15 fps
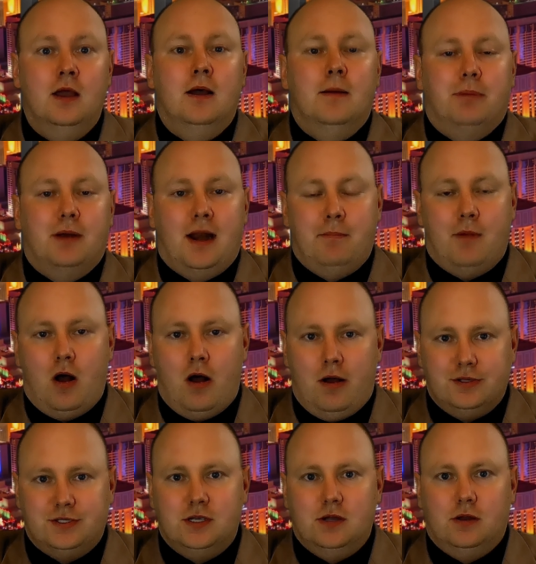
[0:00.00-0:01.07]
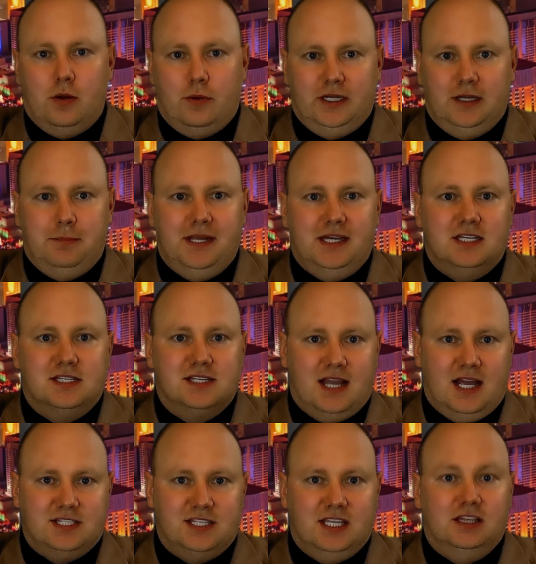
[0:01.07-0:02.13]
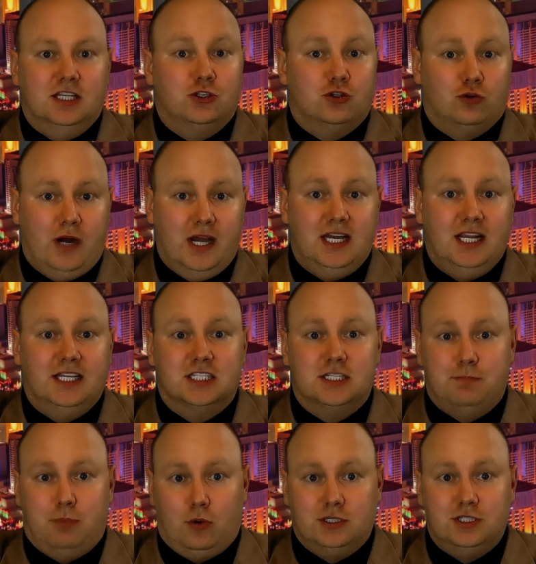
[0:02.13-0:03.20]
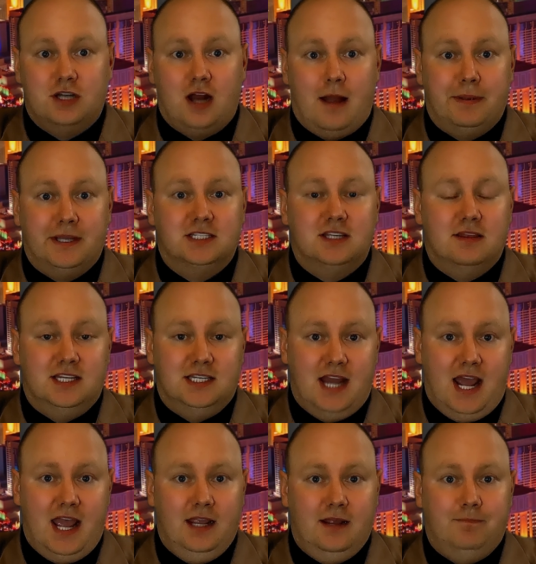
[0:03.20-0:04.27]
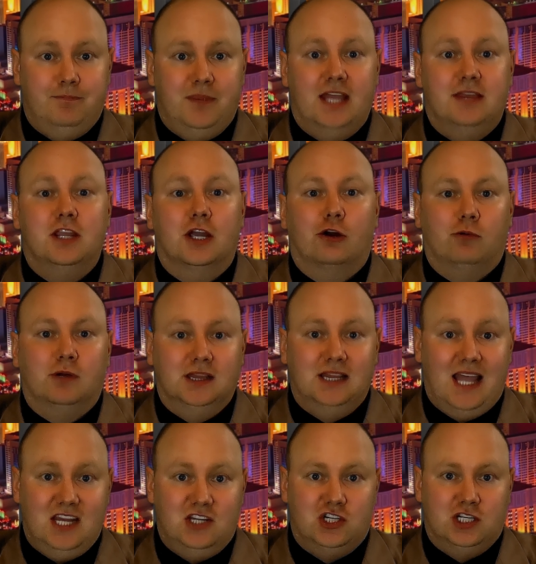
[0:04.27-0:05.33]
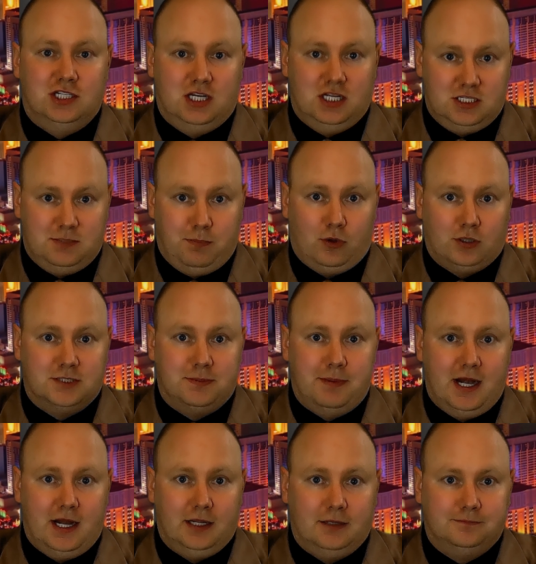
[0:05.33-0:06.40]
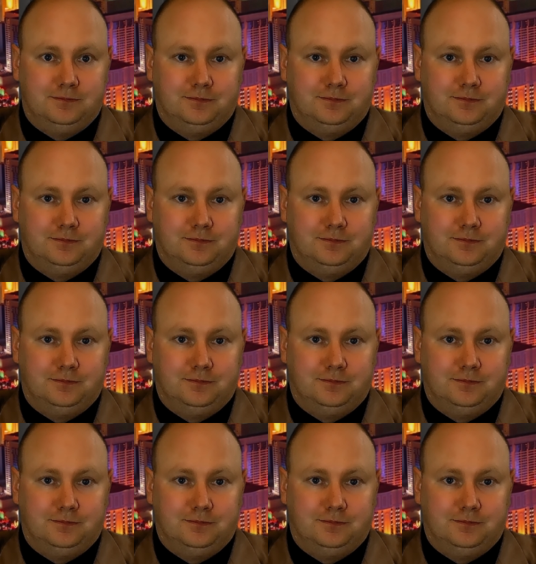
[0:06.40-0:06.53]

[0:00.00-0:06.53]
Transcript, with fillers: but I'm also going to be discussing the trending sports topics of the day and their relation to sports betting.